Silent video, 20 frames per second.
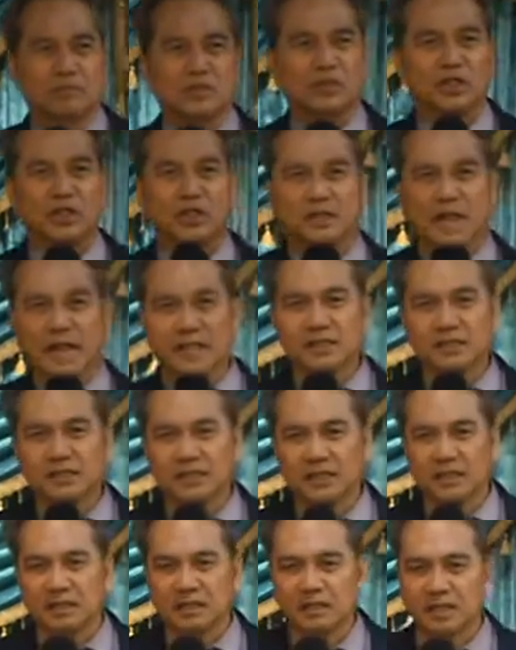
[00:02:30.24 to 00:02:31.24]
They're
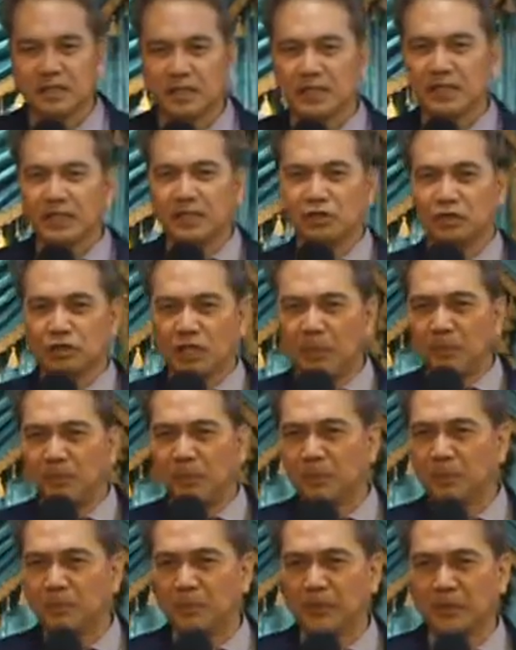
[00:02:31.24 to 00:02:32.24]
dancing and singing,
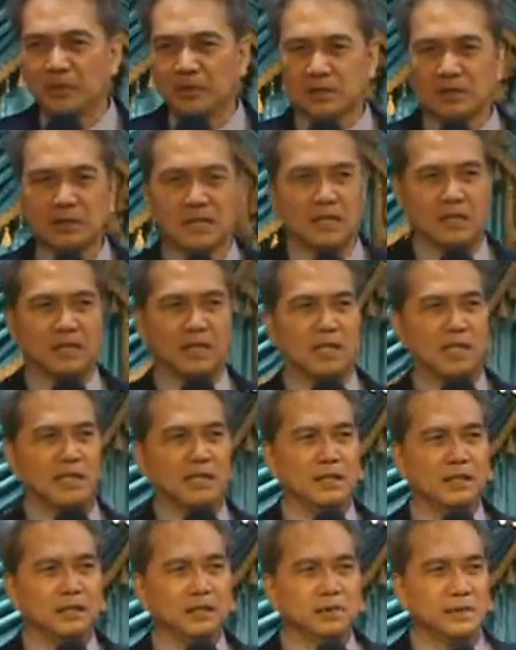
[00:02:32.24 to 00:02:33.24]
jumping, praise God.
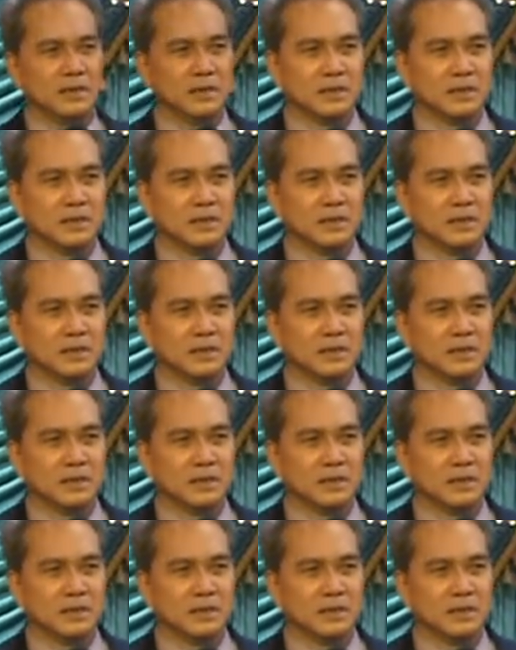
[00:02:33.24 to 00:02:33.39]
Hallelujah.